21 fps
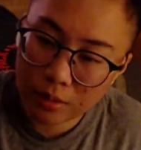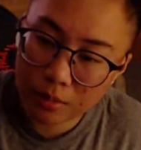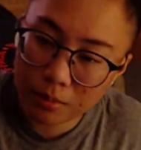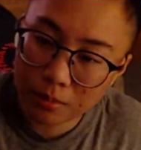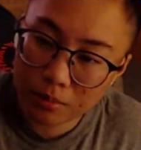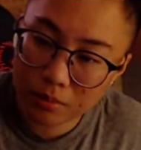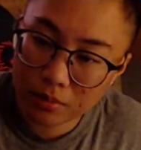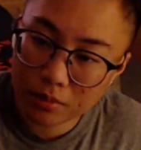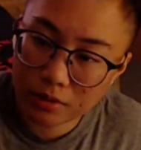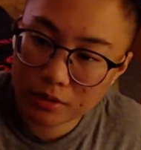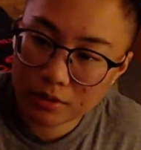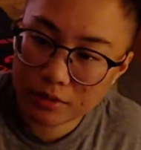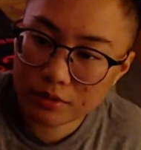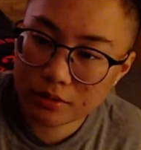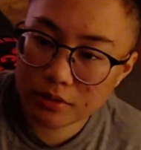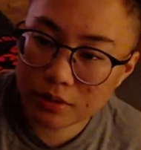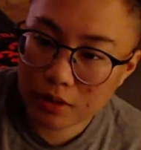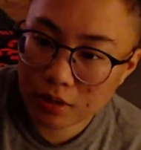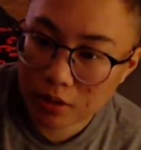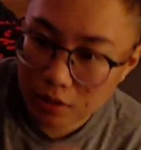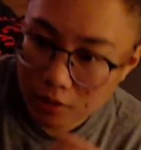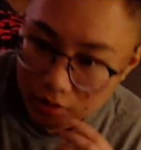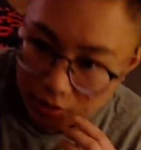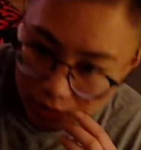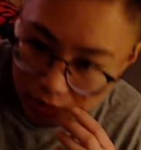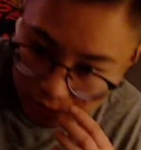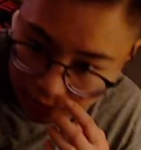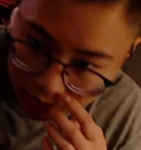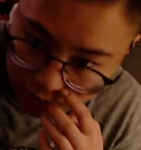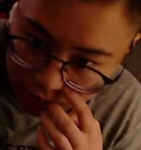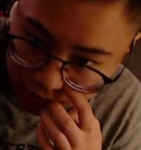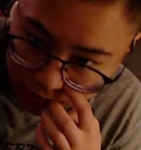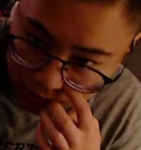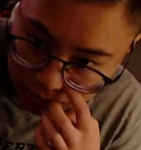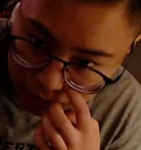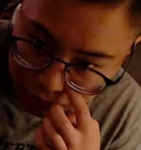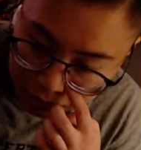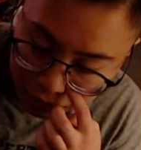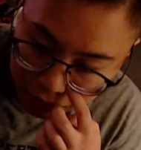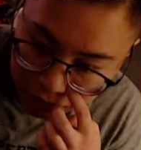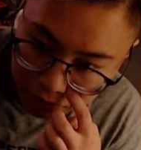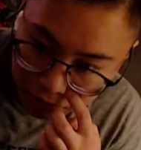But get some
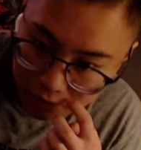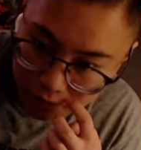rest.